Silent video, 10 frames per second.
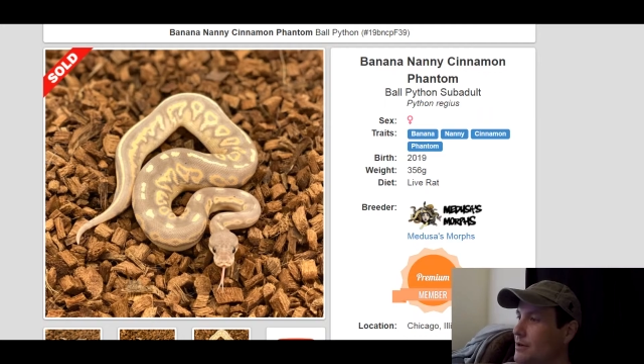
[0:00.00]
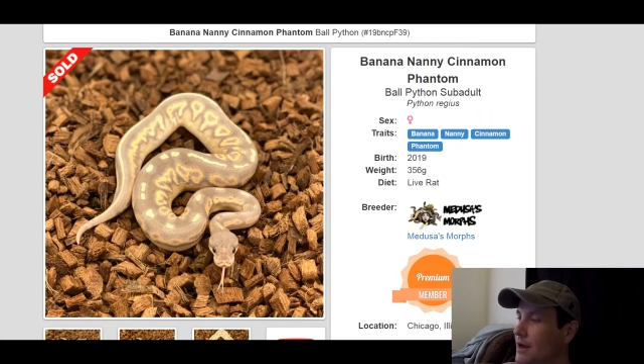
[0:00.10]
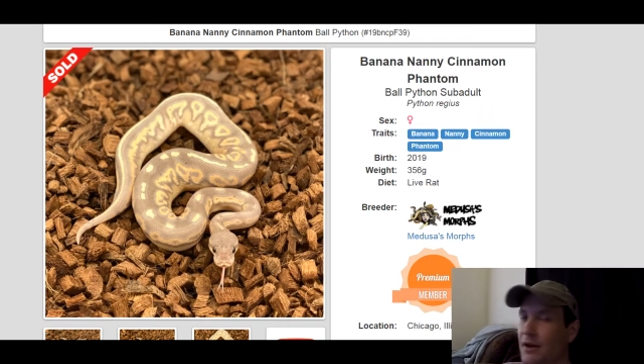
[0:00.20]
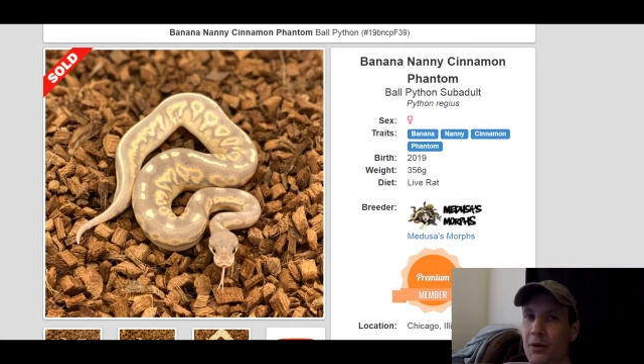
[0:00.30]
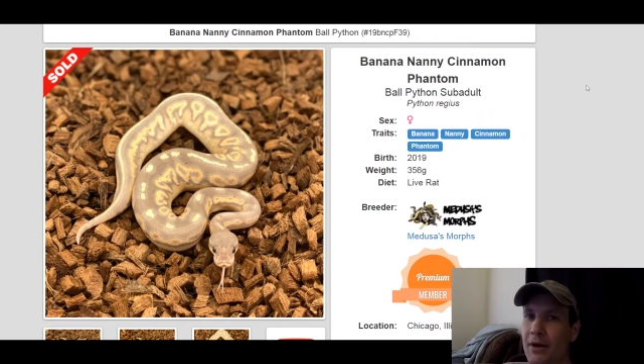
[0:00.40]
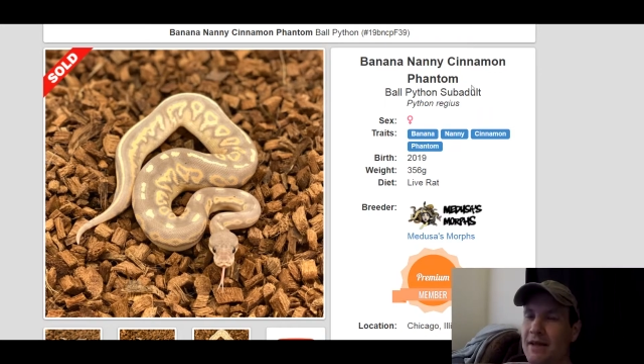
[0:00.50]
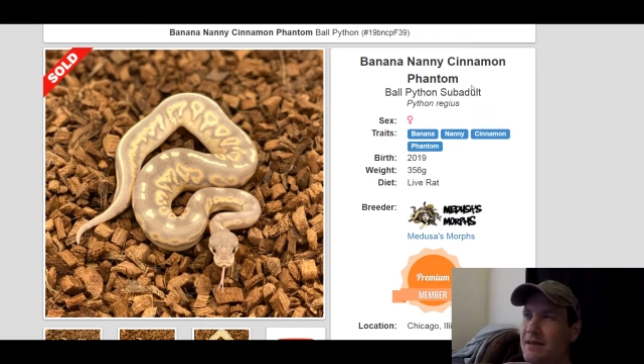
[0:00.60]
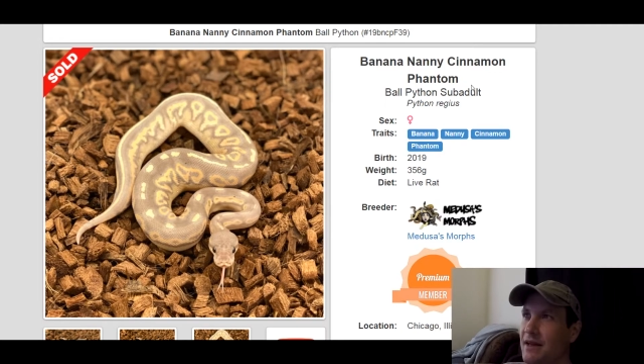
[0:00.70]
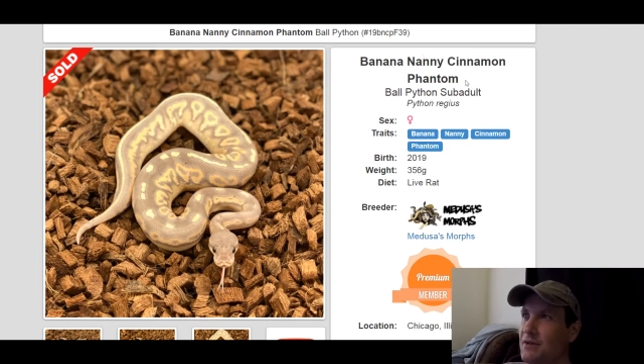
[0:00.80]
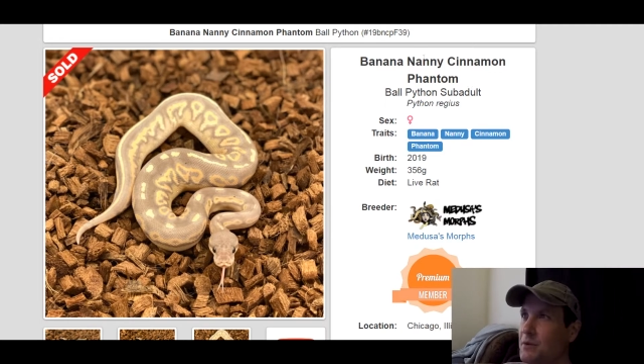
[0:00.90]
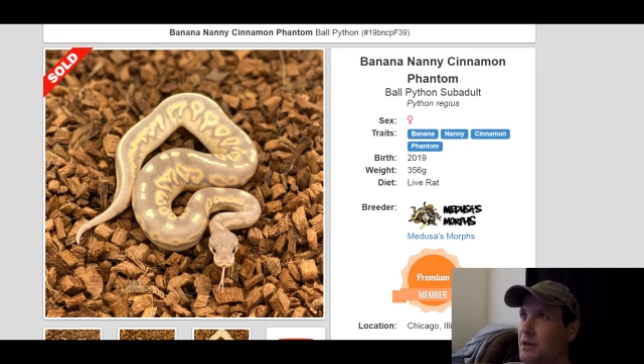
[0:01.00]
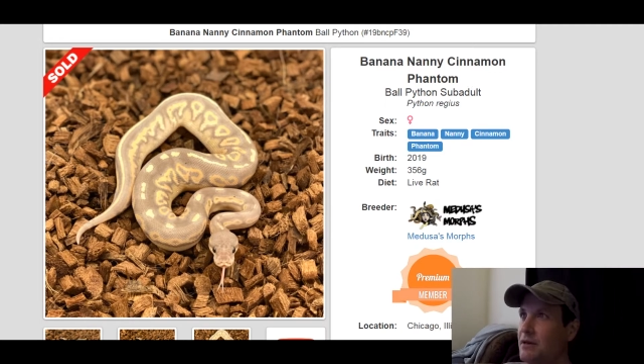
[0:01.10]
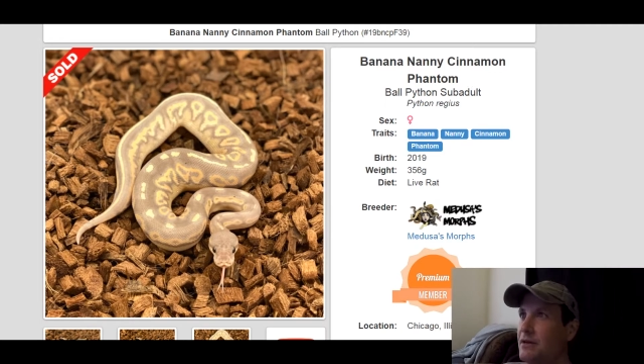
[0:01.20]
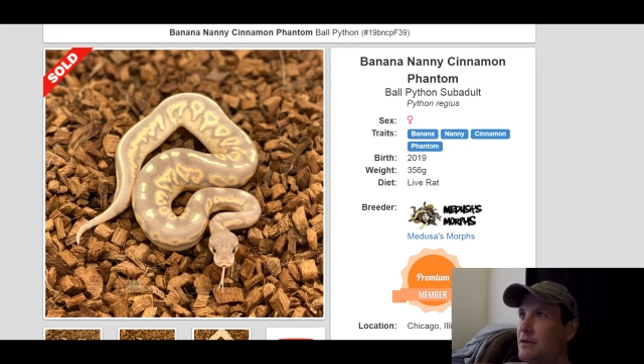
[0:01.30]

I don't know why that sounds weird.